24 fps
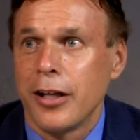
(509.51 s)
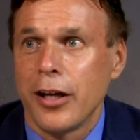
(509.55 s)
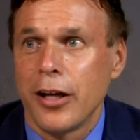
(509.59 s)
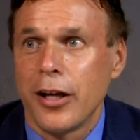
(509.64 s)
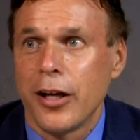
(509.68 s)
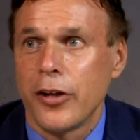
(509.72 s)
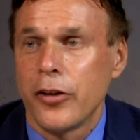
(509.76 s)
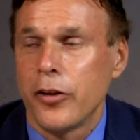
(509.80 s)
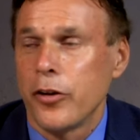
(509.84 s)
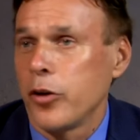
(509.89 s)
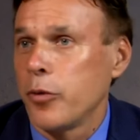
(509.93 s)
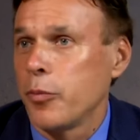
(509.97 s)

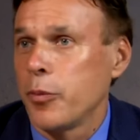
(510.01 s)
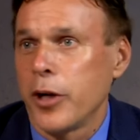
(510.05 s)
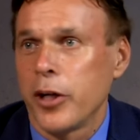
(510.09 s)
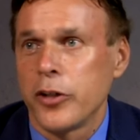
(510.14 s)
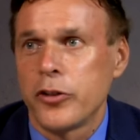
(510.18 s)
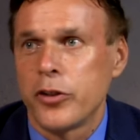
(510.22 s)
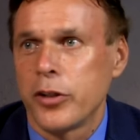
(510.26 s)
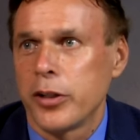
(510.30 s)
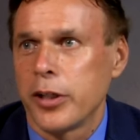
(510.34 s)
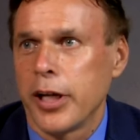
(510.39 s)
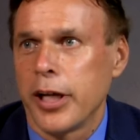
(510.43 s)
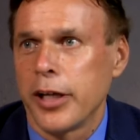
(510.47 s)
their
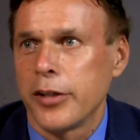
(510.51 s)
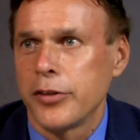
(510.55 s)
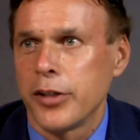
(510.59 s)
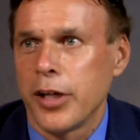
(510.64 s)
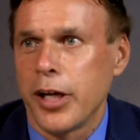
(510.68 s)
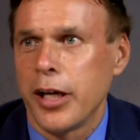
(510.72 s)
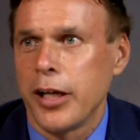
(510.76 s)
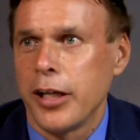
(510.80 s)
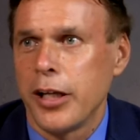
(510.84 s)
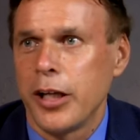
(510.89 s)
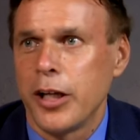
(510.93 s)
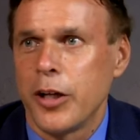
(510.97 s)
depression and
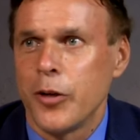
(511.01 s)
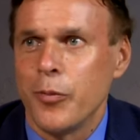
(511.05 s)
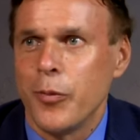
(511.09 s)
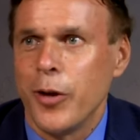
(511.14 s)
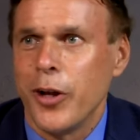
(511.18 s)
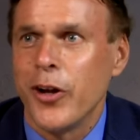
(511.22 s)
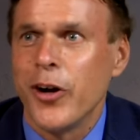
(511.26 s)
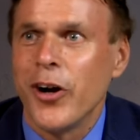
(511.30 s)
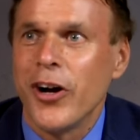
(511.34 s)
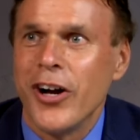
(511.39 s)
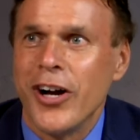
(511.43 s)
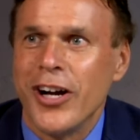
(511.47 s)
anxiety can
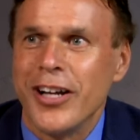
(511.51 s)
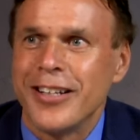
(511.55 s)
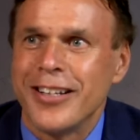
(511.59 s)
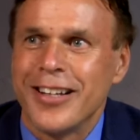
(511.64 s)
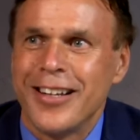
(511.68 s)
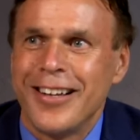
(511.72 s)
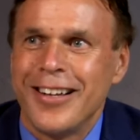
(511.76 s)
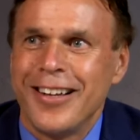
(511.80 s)
be gone,